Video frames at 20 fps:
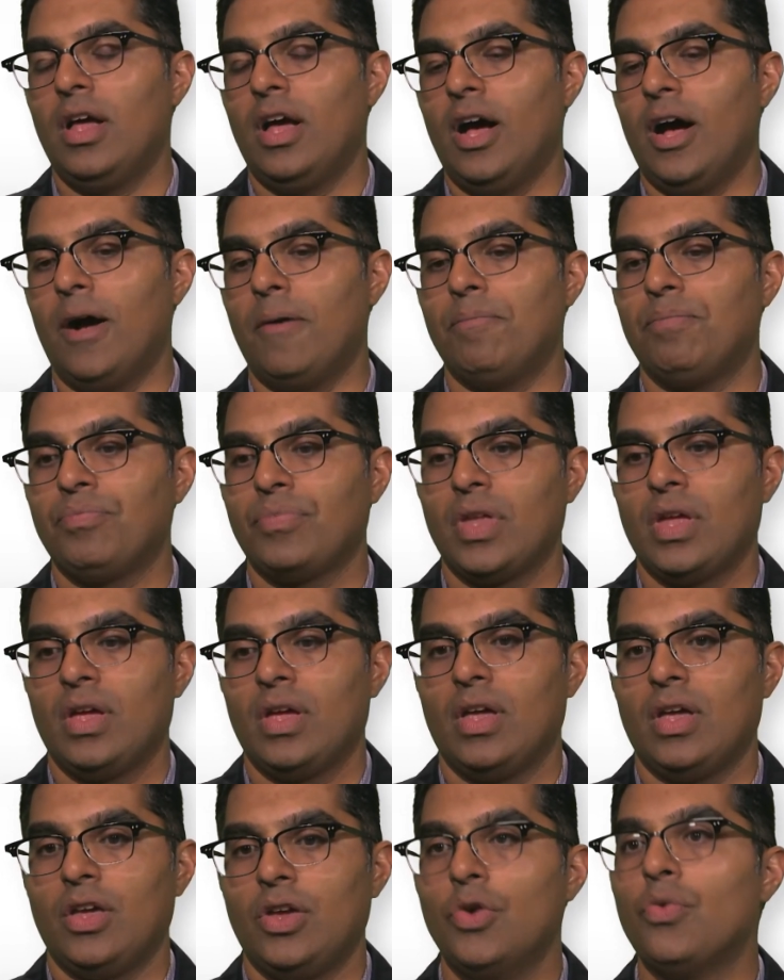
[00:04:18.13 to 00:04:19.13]
Um,
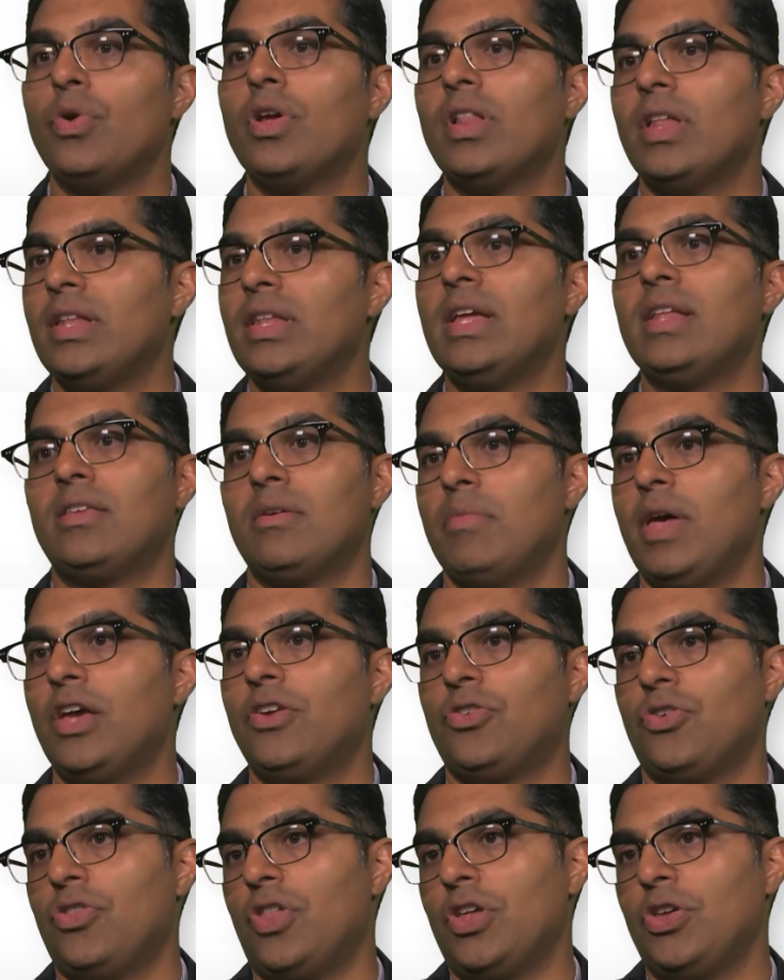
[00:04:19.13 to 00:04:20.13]
you really need to make
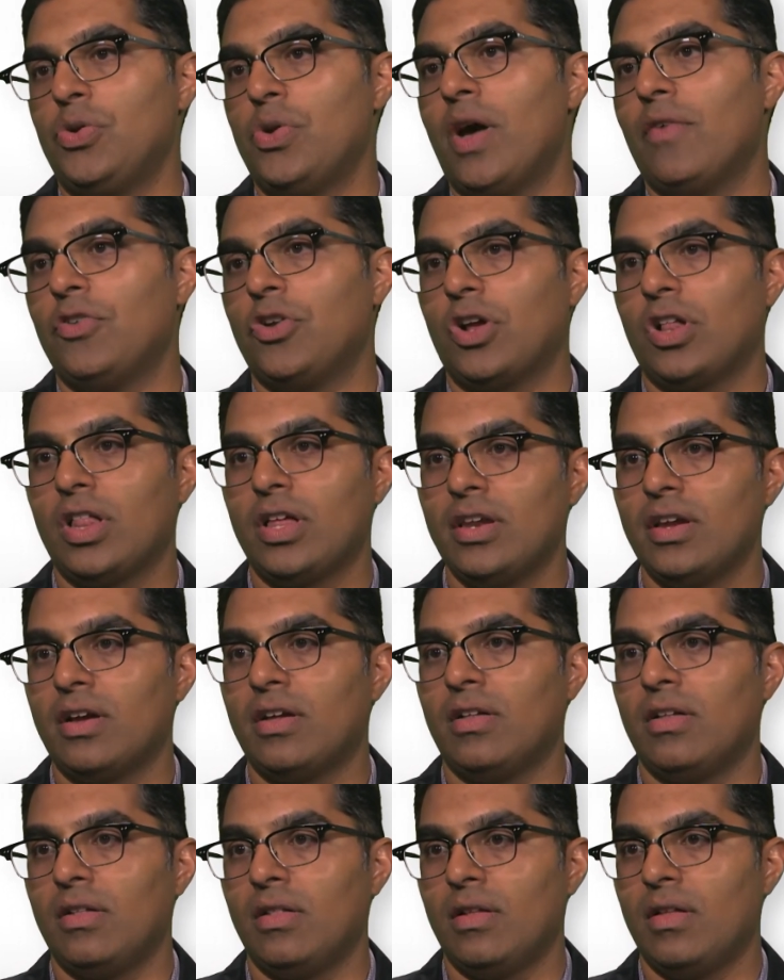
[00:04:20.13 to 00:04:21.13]
sure that you have your
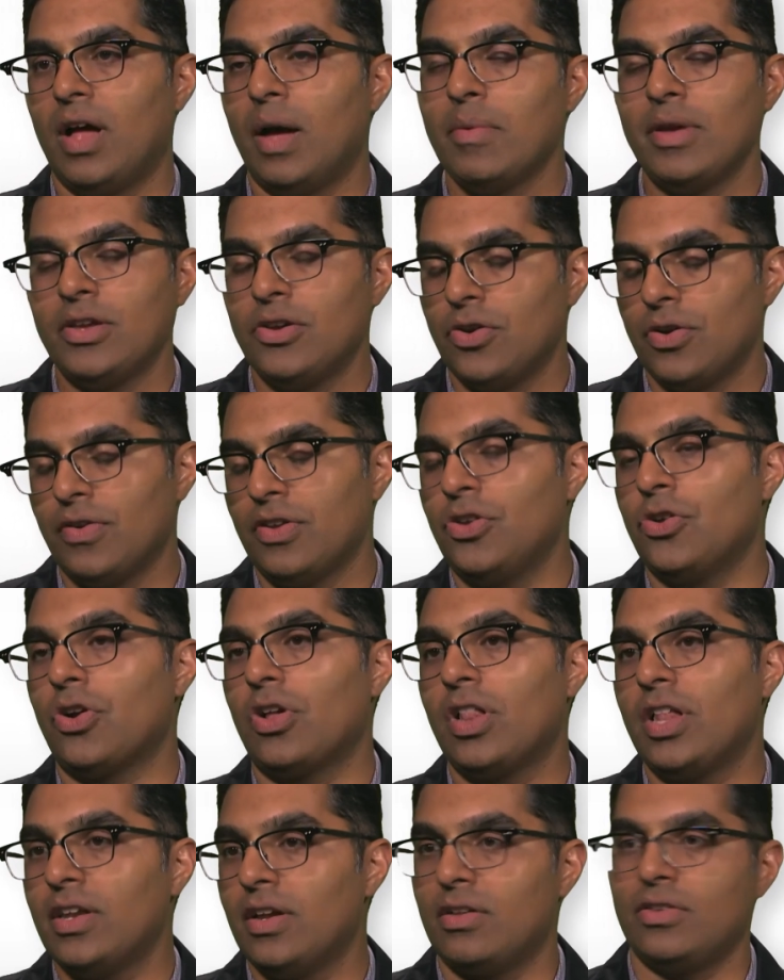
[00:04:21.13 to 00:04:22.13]
clinical, I mean, your, your
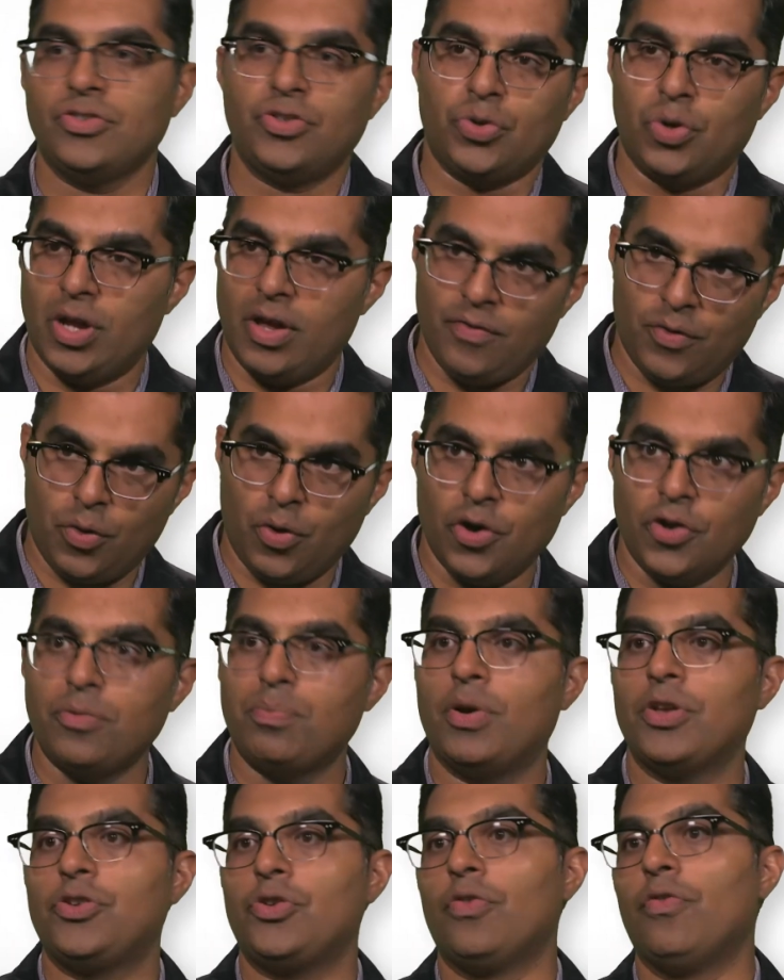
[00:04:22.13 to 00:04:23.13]
clinical story, of course,
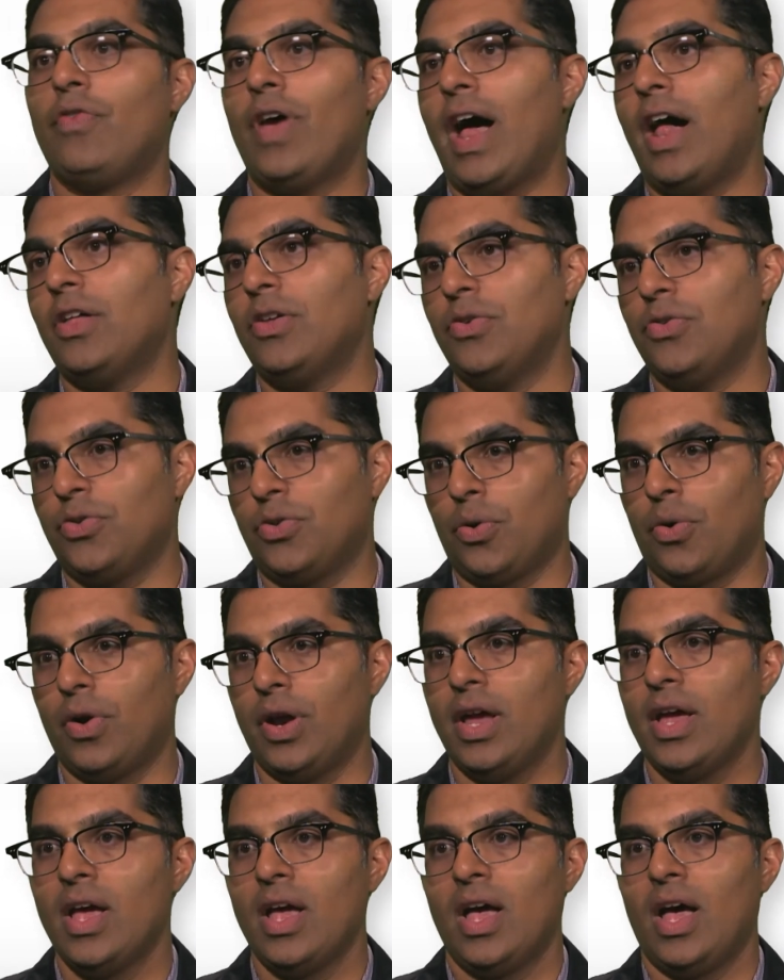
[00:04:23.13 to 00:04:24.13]
but your value
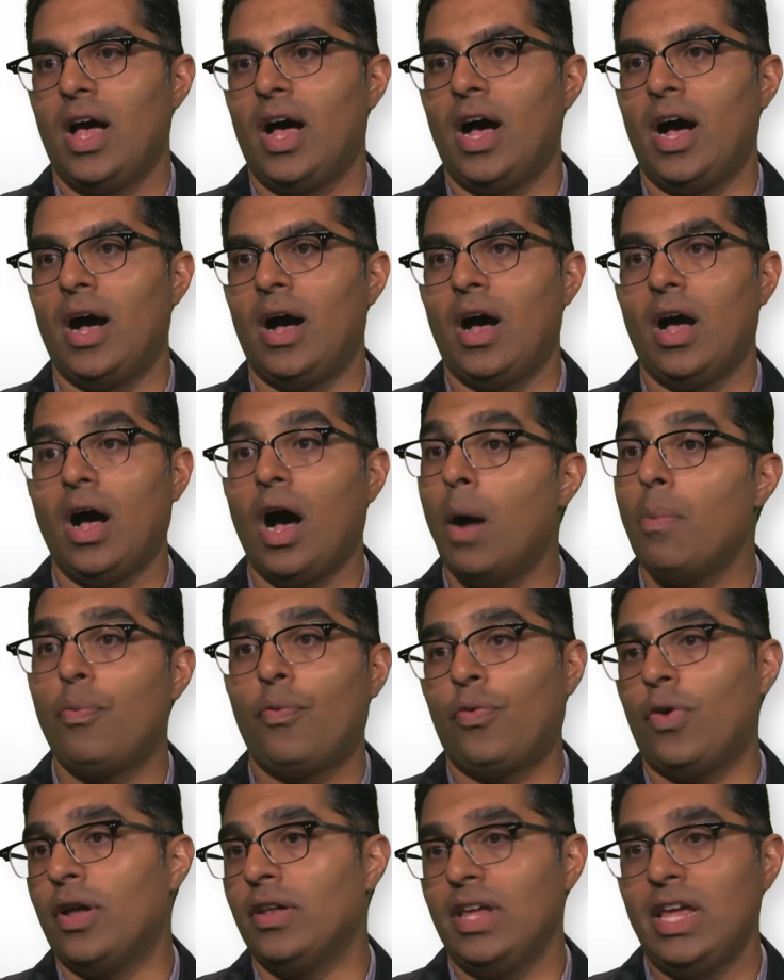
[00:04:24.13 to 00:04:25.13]
story uh, up
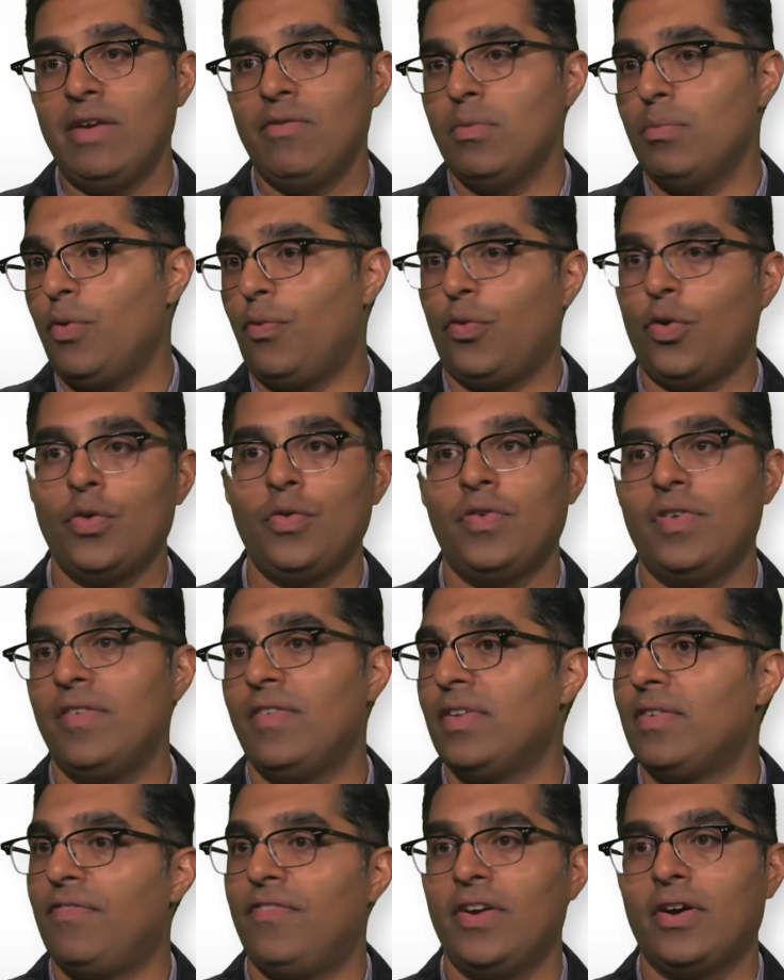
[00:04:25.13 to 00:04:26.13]
front, even before you've
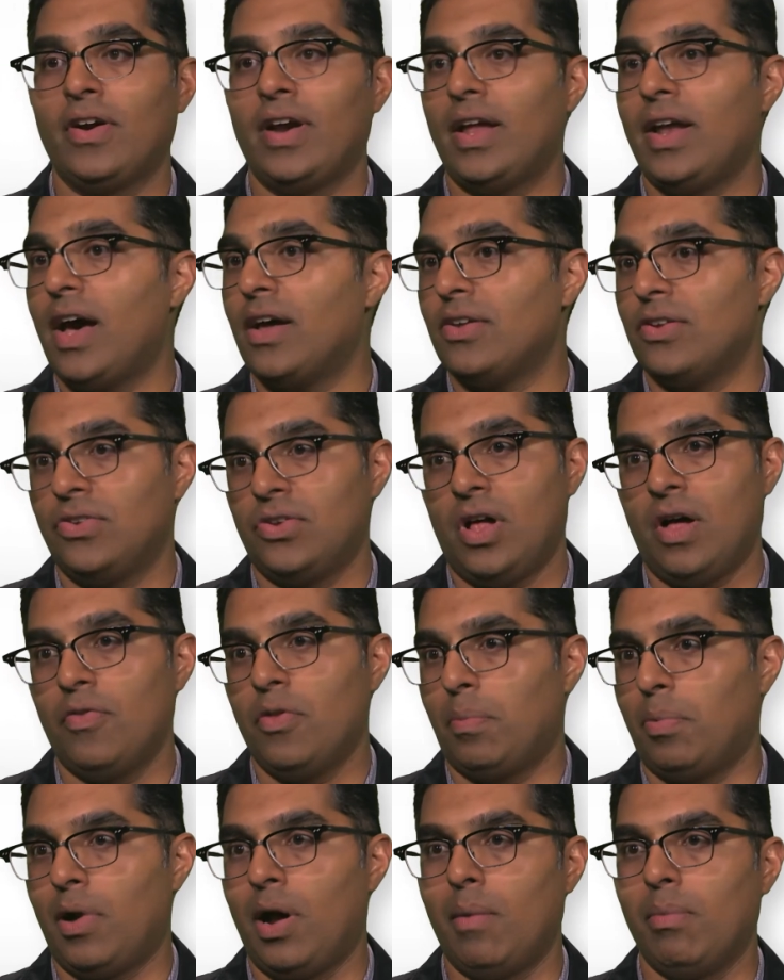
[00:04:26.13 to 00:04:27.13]
even figured out how to solve
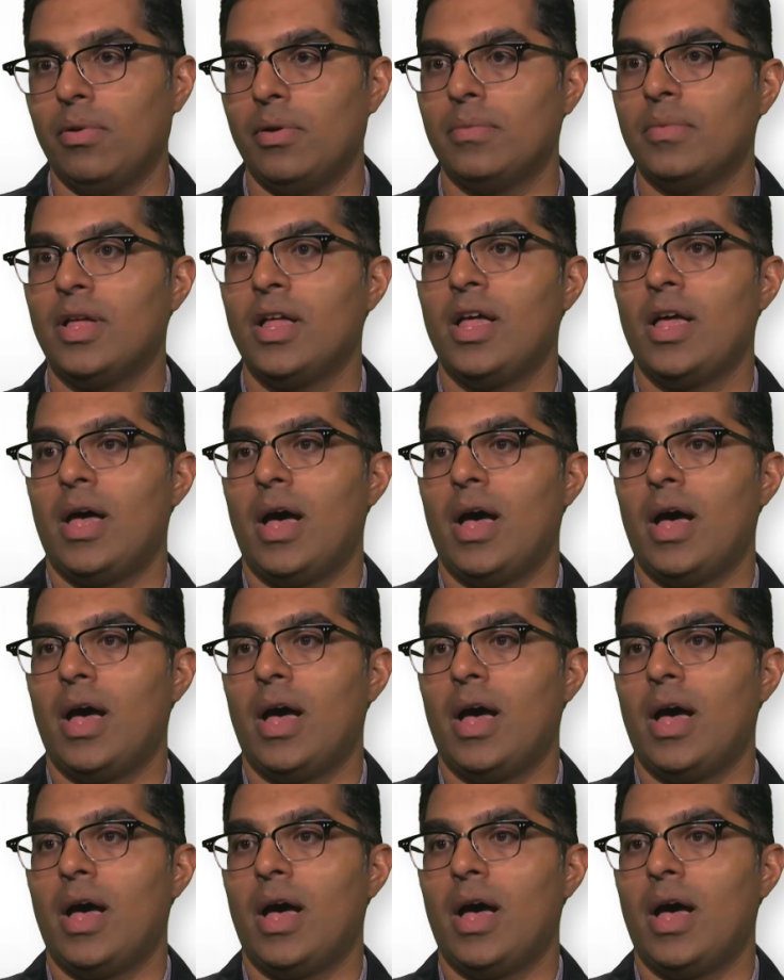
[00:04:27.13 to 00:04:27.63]
the problem.